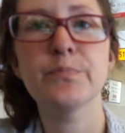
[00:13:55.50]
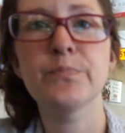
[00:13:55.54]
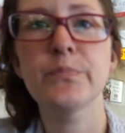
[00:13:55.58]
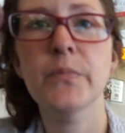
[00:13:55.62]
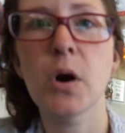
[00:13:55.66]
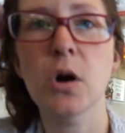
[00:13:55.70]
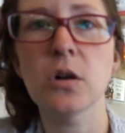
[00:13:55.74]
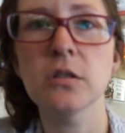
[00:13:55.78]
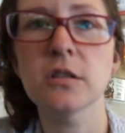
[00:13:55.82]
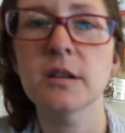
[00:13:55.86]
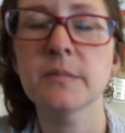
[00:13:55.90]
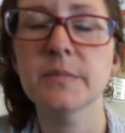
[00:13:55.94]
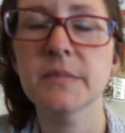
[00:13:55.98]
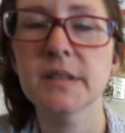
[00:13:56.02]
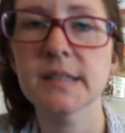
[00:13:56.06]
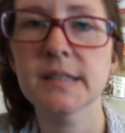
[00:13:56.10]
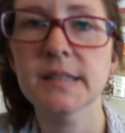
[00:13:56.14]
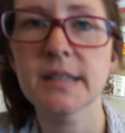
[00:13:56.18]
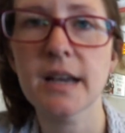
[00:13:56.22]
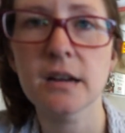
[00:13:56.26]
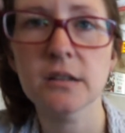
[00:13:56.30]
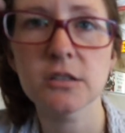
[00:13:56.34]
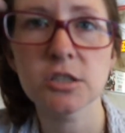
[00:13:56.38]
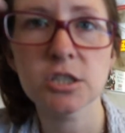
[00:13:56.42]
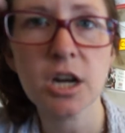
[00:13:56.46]
pull up the
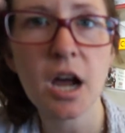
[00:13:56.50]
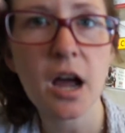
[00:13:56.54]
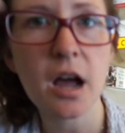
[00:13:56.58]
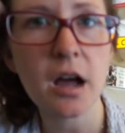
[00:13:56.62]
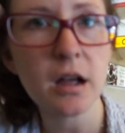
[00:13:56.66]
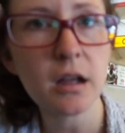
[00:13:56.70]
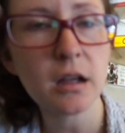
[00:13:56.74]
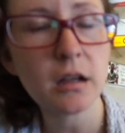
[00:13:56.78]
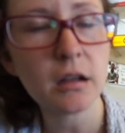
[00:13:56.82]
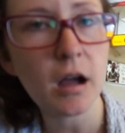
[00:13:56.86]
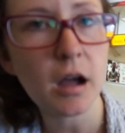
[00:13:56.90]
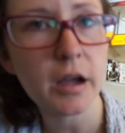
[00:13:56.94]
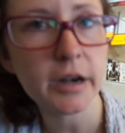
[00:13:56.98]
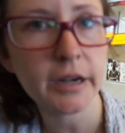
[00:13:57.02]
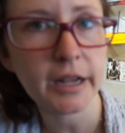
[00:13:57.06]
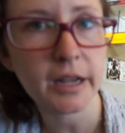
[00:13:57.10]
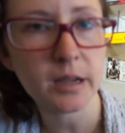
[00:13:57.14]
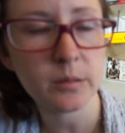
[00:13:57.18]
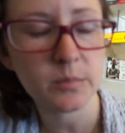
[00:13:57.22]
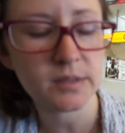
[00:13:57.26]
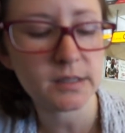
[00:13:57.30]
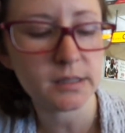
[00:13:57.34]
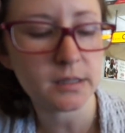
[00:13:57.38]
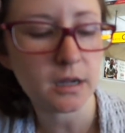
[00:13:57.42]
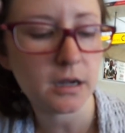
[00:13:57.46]
soundtrack on
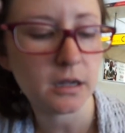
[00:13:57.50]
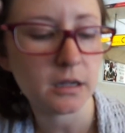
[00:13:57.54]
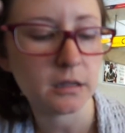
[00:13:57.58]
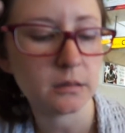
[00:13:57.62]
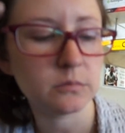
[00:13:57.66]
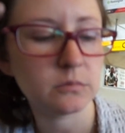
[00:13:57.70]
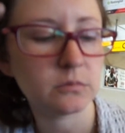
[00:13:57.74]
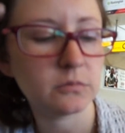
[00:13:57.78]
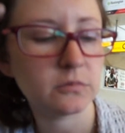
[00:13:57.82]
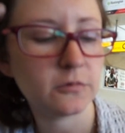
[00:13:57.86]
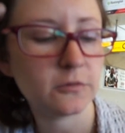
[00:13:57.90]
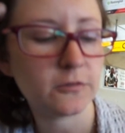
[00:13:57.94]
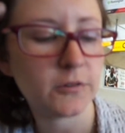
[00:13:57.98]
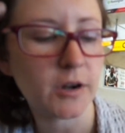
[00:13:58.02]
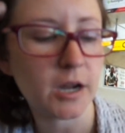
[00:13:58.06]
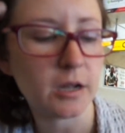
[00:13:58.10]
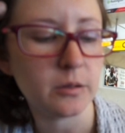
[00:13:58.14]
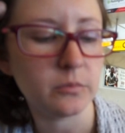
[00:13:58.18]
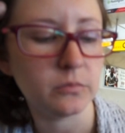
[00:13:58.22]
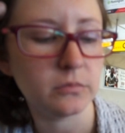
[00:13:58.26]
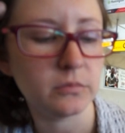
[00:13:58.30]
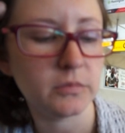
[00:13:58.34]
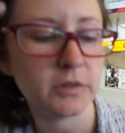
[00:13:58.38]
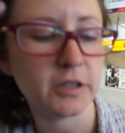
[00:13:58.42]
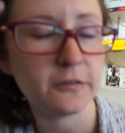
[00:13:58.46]
Amazon
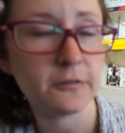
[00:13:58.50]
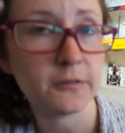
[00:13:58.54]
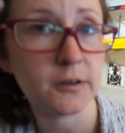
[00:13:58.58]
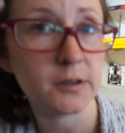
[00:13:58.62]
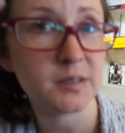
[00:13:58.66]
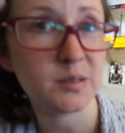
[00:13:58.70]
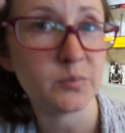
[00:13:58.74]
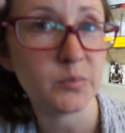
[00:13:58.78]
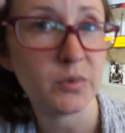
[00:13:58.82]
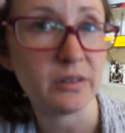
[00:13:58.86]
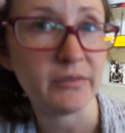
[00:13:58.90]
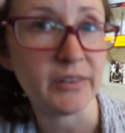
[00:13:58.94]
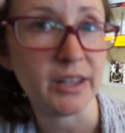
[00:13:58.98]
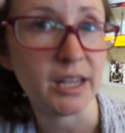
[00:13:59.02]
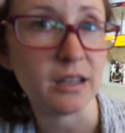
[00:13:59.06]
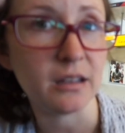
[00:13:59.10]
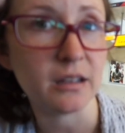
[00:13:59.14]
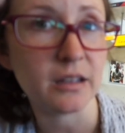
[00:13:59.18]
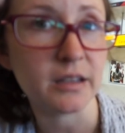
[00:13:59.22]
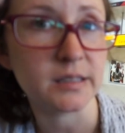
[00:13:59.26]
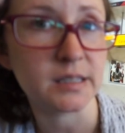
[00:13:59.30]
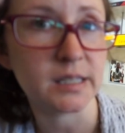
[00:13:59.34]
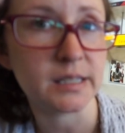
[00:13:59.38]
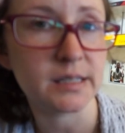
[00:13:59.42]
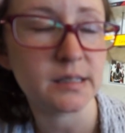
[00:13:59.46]
from the first movie,
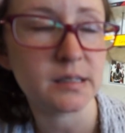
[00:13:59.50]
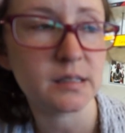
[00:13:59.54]
because